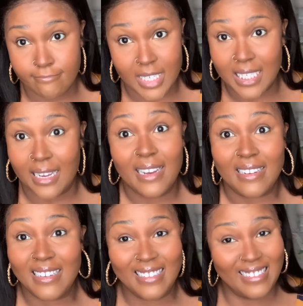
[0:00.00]

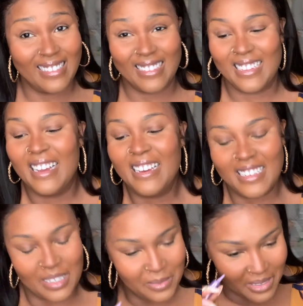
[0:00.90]
Yeah.
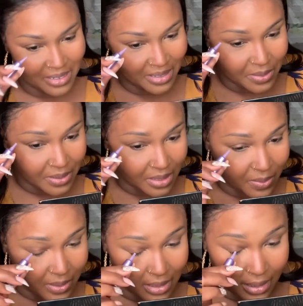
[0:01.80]
So we're gonna use this
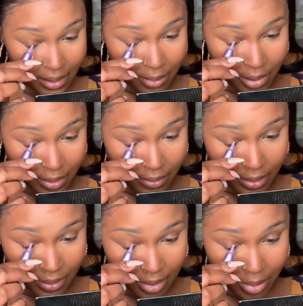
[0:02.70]
one today. I'm gonna go ahead
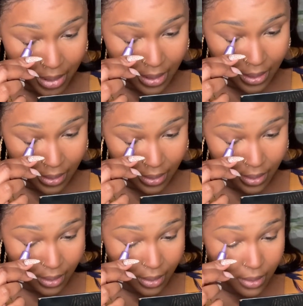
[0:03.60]
and apply it
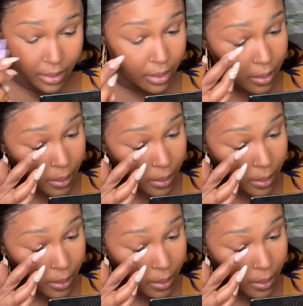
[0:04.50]
here.